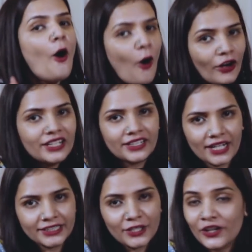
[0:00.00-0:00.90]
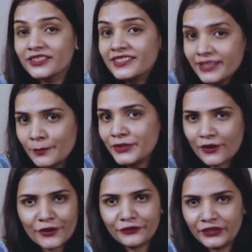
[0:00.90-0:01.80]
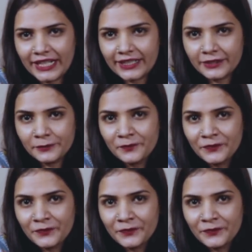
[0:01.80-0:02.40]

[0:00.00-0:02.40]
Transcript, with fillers: all run on some sort of data.